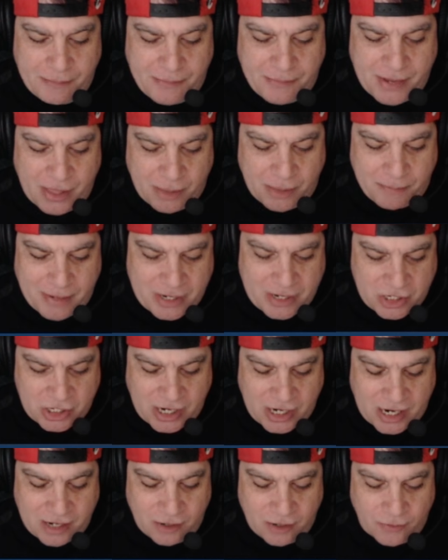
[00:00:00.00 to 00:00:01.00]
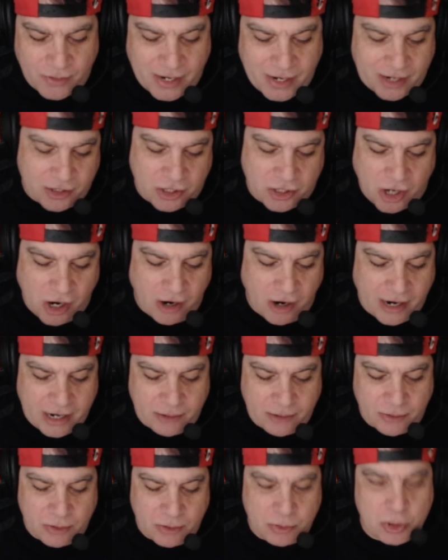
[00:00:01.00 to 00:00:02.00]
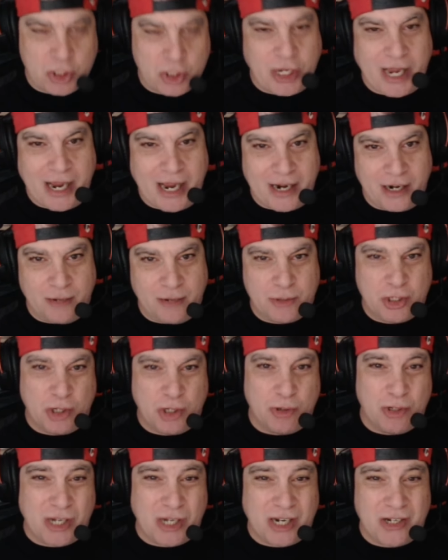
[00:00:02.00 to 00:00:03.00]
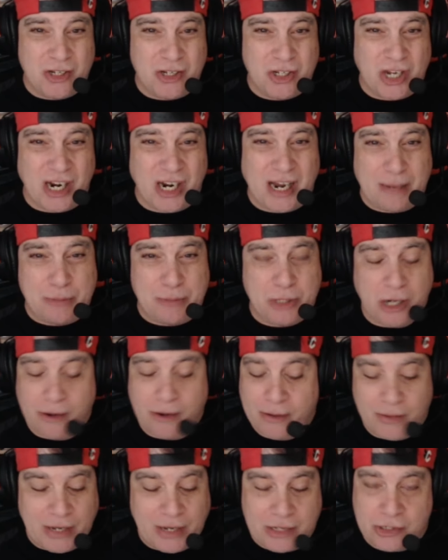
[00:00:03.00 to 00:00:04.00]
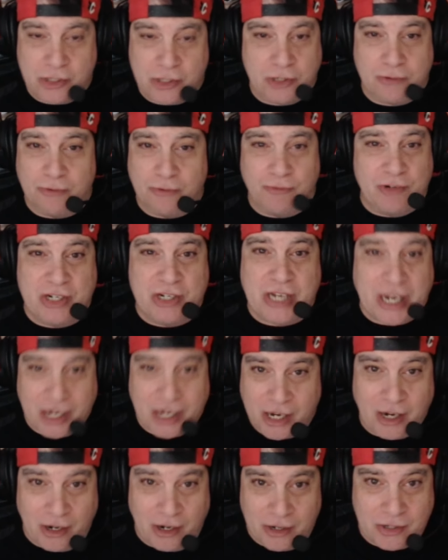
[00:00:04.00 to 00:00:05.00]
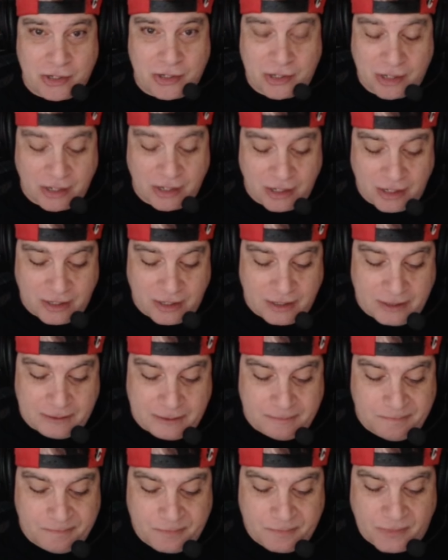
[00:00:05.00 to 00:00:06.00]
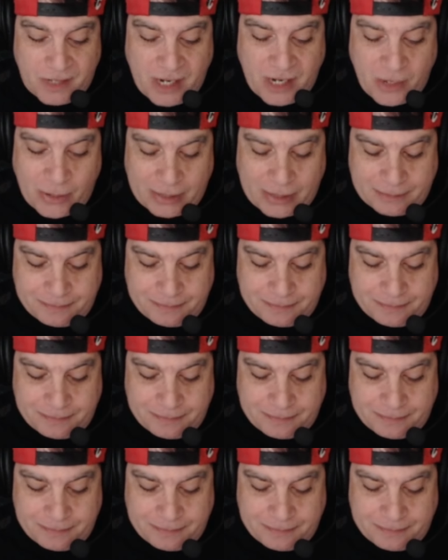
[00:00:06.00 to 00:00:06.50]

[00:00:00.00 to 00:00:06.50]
the other best 10 of the next guy, he was 10. That was 2 seconds a lap slower. That's ridiculous. Anyway,